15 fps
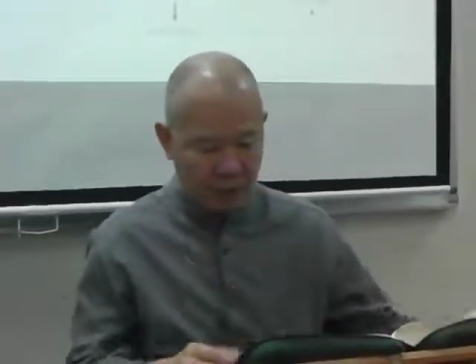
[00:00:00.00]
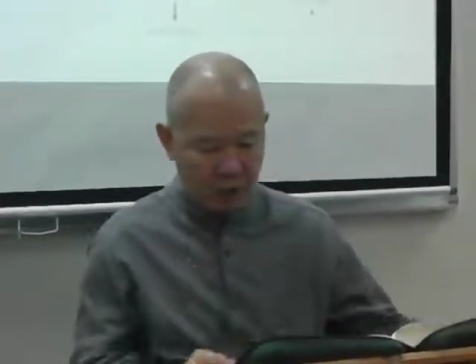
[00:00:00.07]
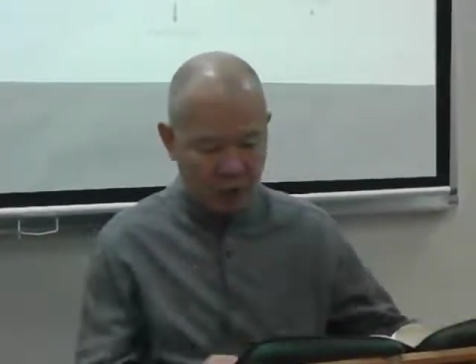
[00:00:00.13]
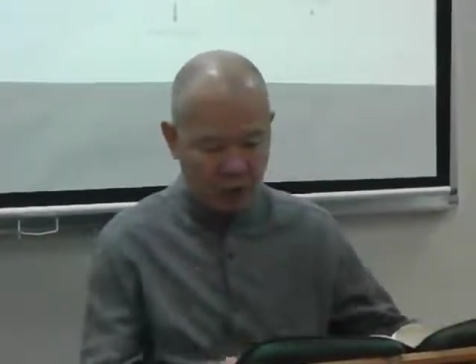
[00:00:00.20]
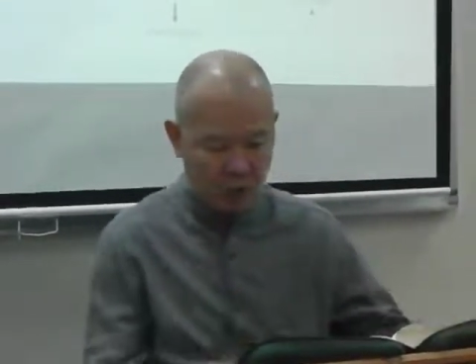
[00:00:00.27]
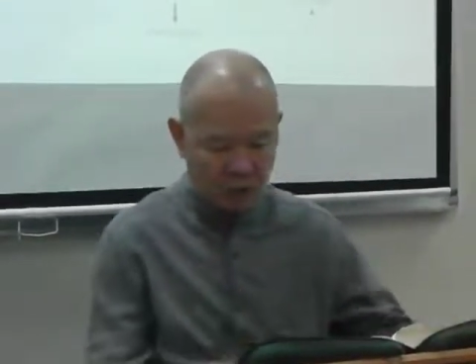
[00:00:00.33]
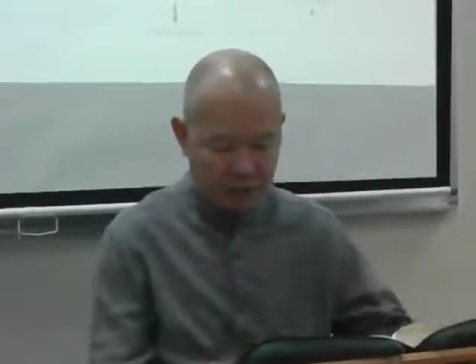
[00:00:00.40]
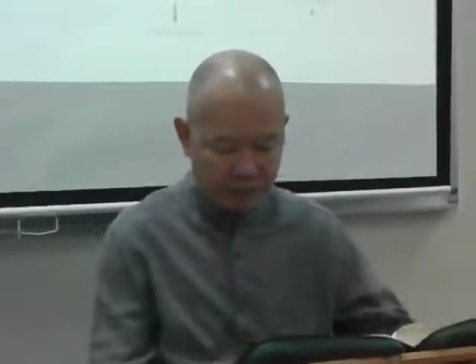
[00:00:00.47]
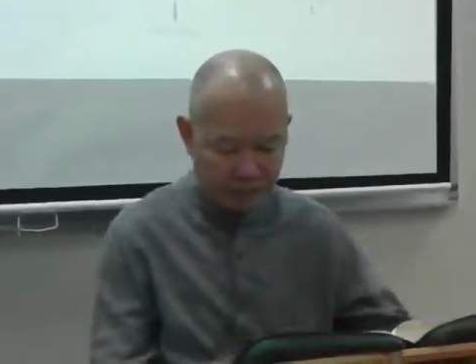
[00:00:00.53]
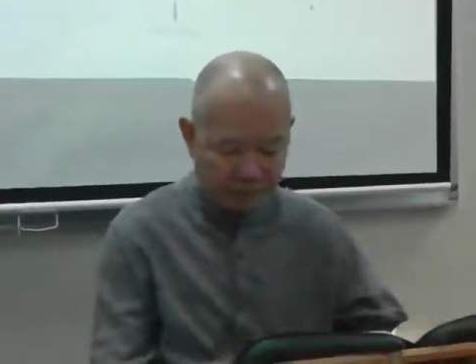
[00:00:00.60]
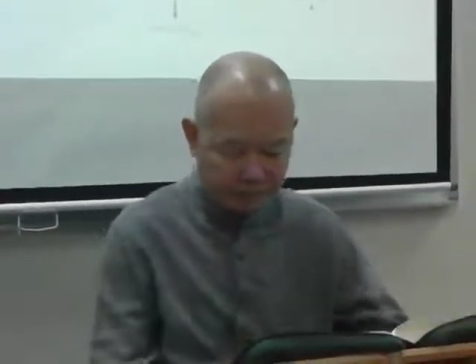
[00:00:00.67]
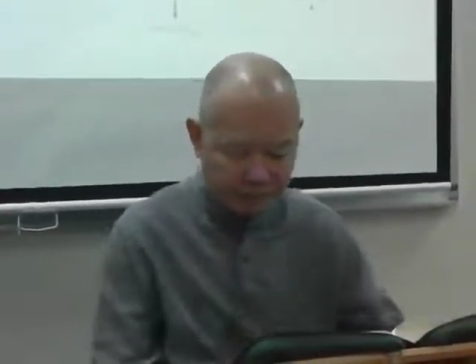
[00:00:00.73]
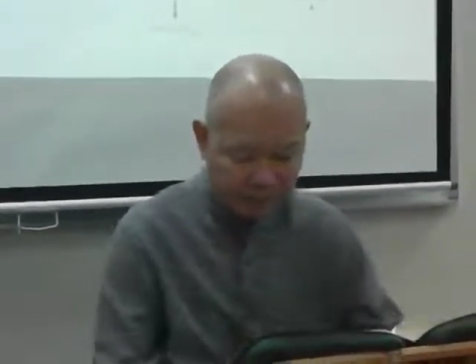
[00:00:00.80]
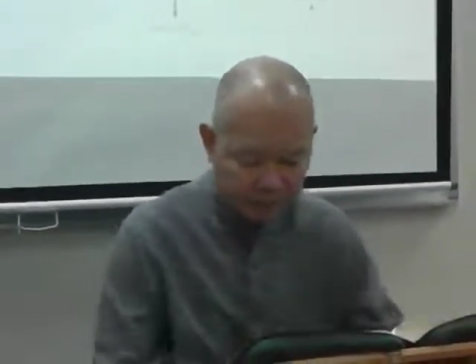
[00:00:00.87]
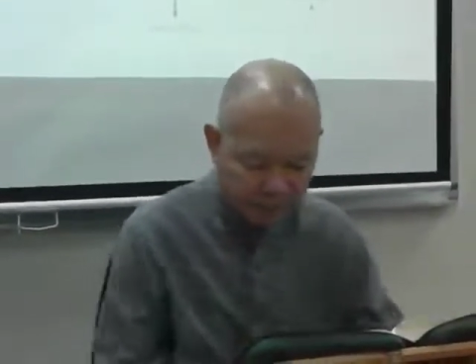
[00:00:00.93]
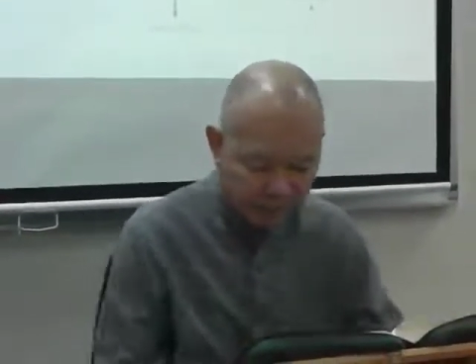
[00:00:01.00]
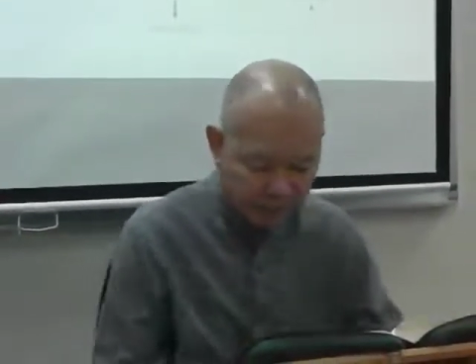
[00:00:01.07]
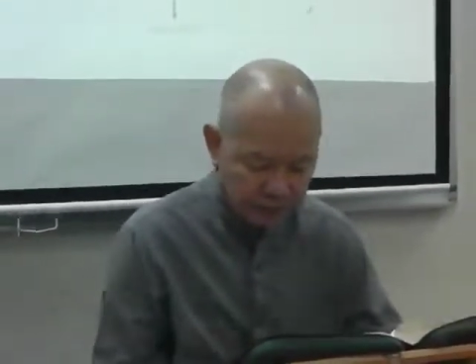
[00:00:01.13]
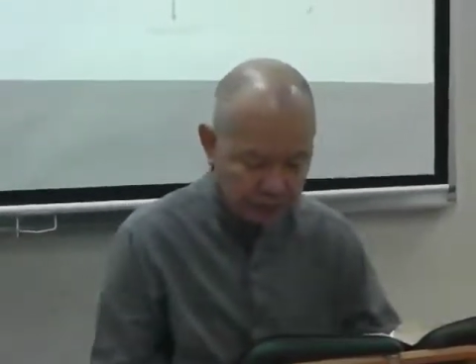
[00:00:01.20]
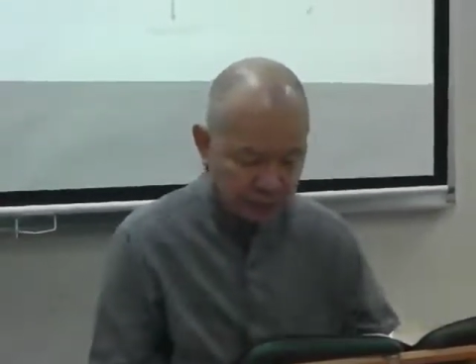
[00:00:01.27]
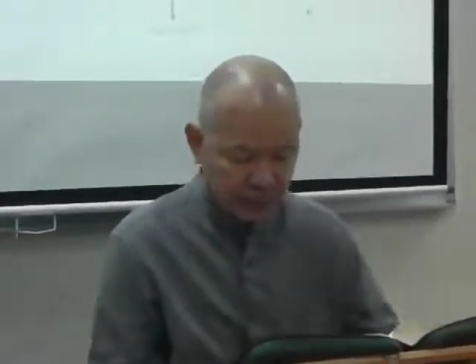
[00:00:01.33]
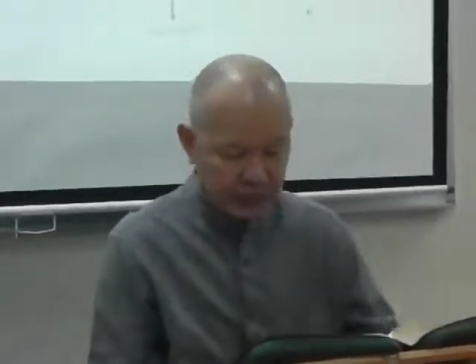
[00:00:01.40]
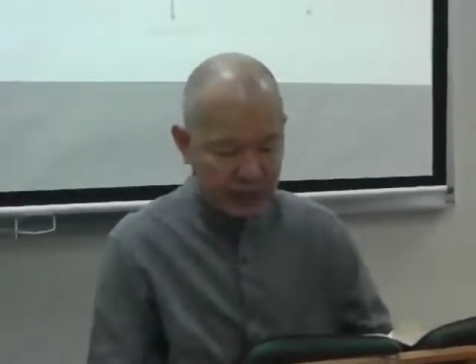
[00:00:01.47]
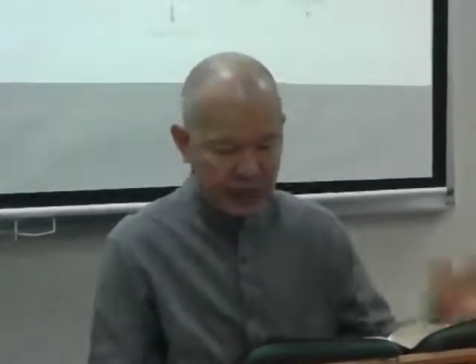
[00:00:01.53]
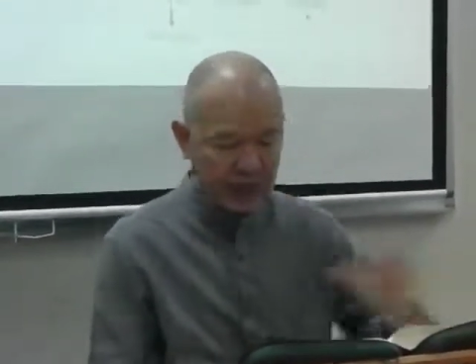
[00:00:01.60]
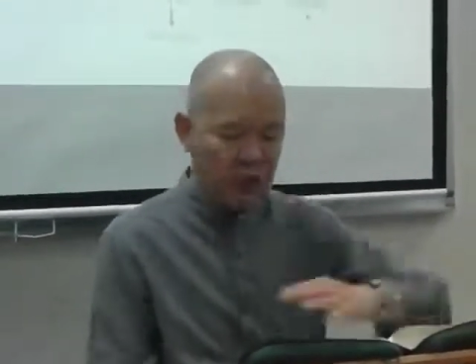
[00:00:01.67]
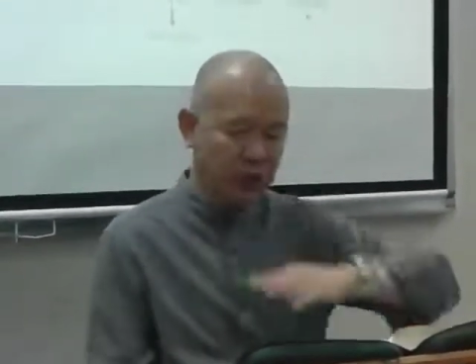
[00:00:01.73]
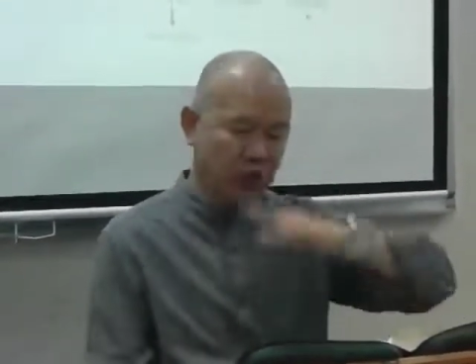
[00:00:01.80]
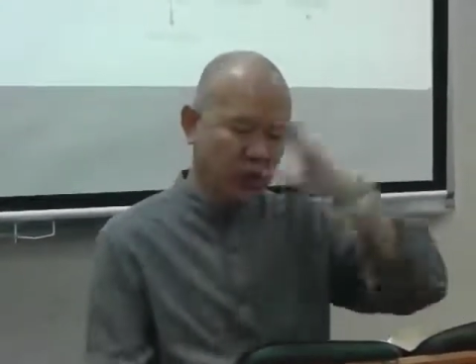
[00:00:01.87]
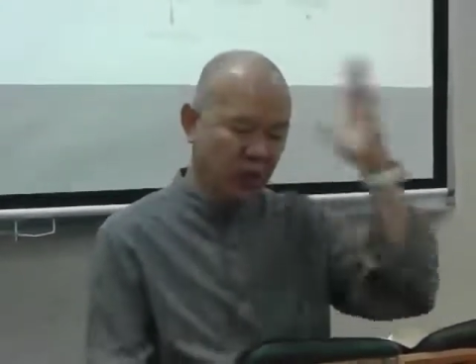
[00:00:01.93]
So,
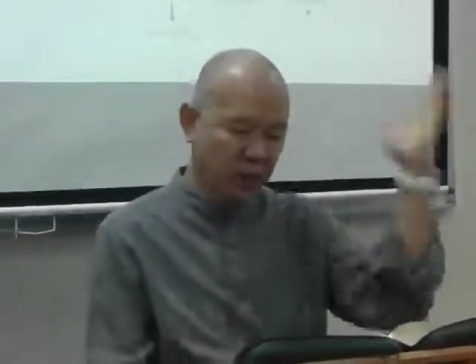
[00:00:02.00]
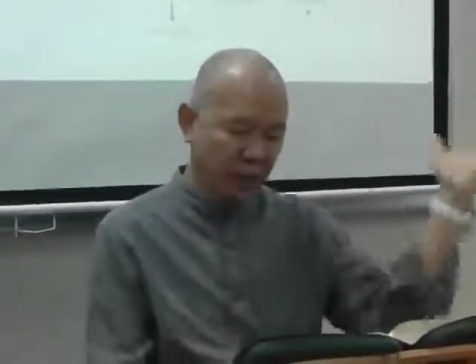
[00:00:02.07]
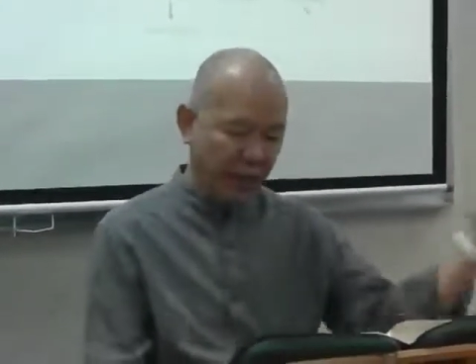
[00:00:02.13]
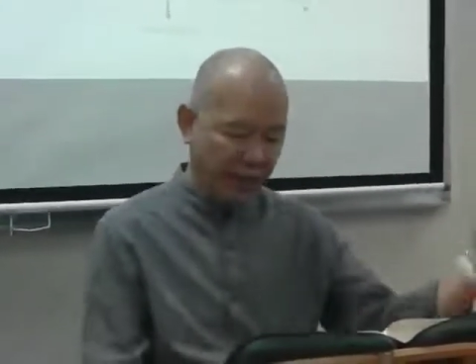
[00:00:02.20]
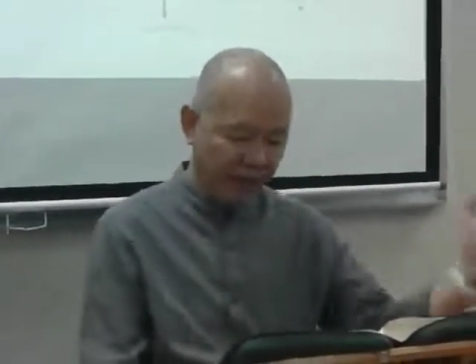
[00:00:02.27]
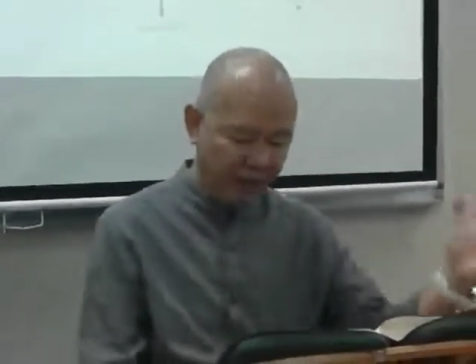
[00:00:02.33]
just jump back